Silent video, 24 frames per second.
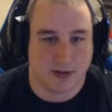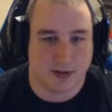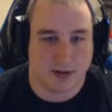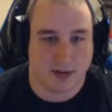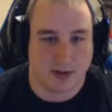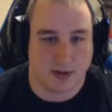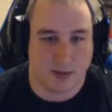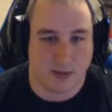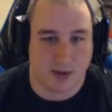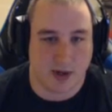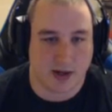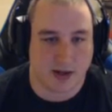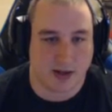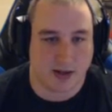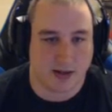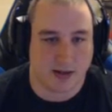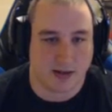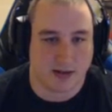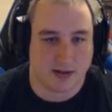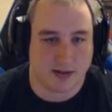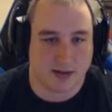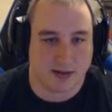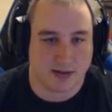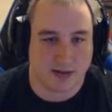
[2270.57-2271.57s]

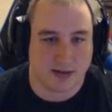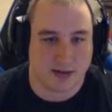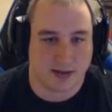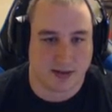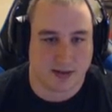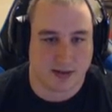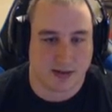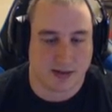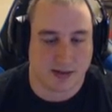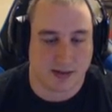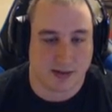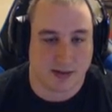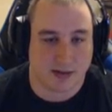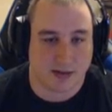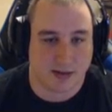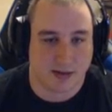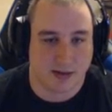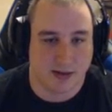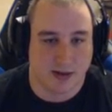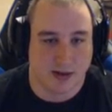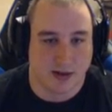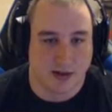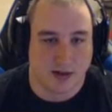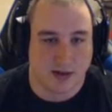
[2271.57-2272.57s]
Awakens,
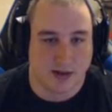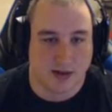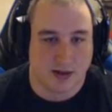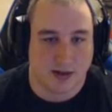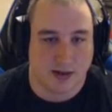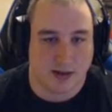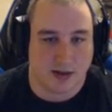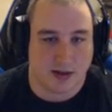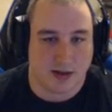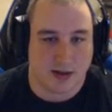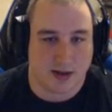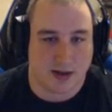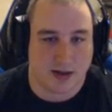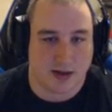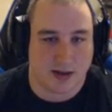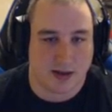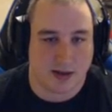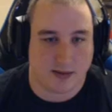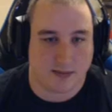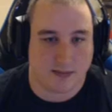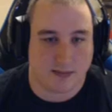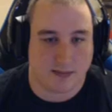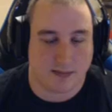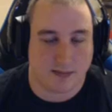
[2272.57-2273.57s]

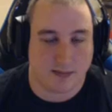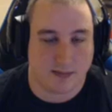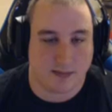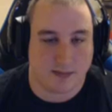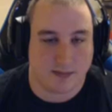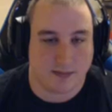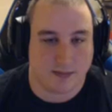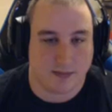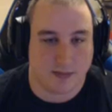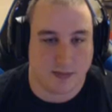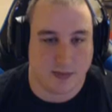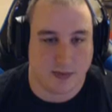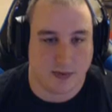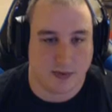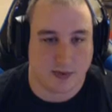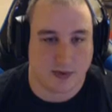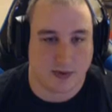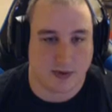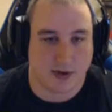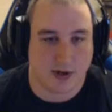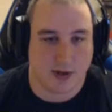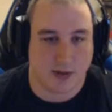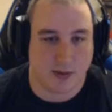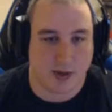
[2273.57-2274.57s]
um,
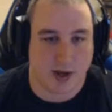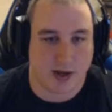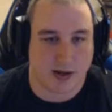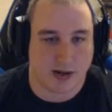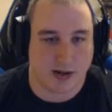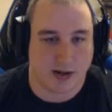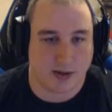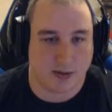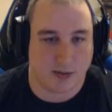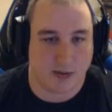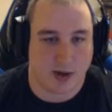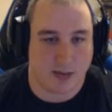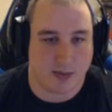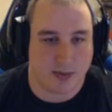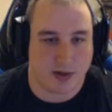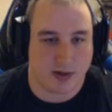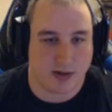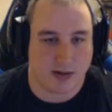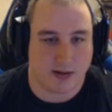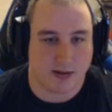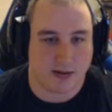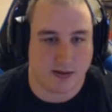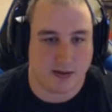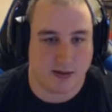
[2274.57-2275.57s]
Green Awakening
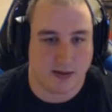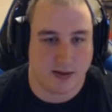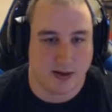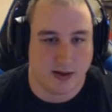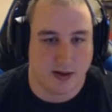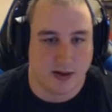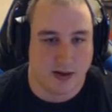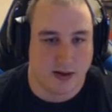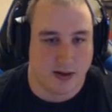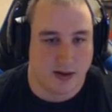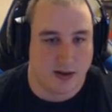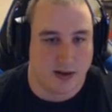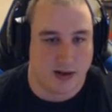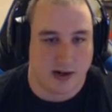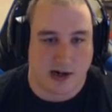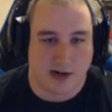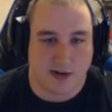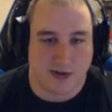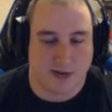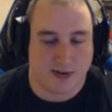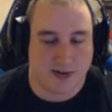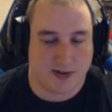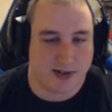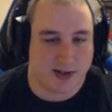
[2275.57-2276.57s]
weapon. And I
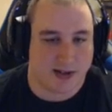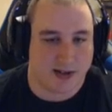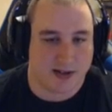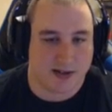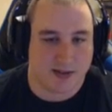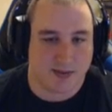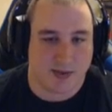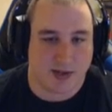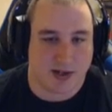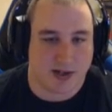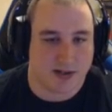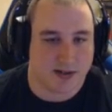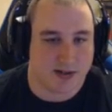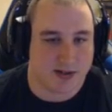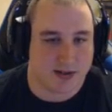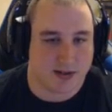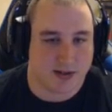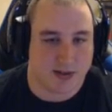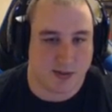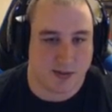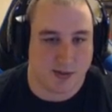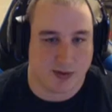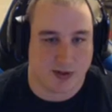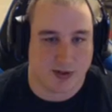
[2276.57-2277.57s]
only say this because it's
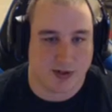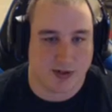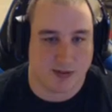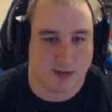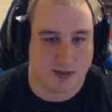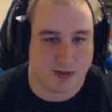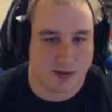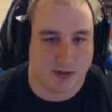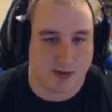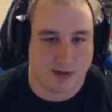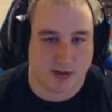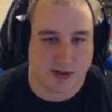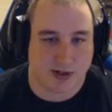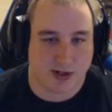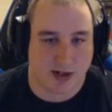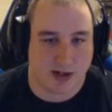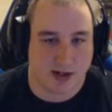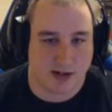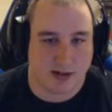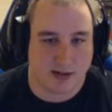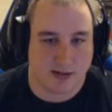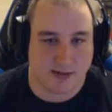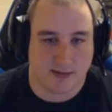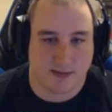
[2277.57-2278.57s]
super cheap to
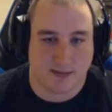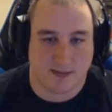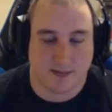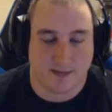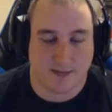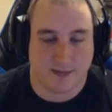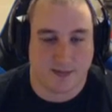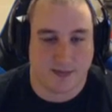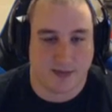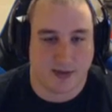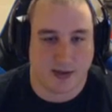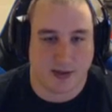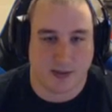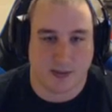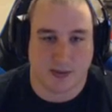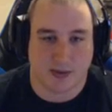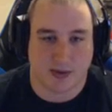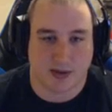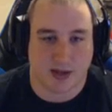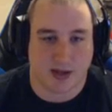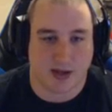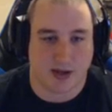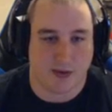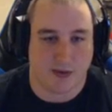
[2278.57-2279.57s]
enchant. It
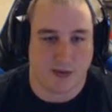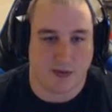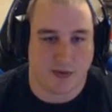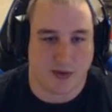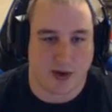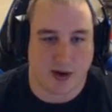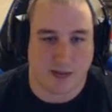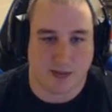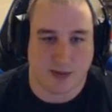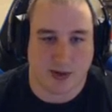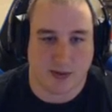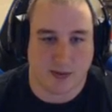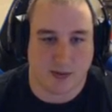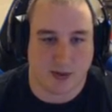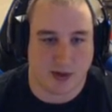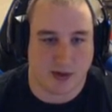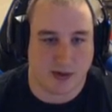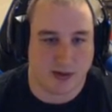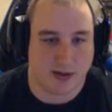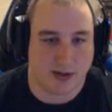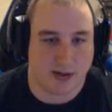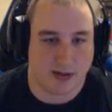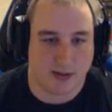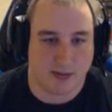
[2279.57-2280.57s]
will get you farming what
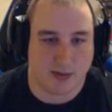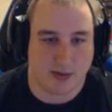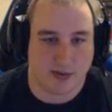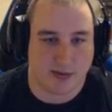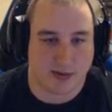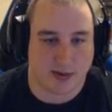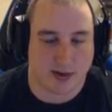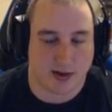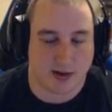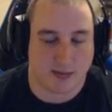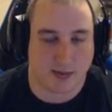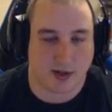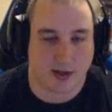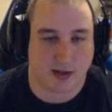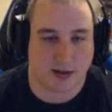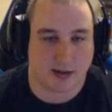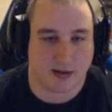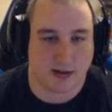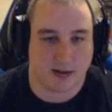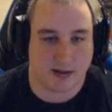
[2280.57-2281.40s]
you need to be farming.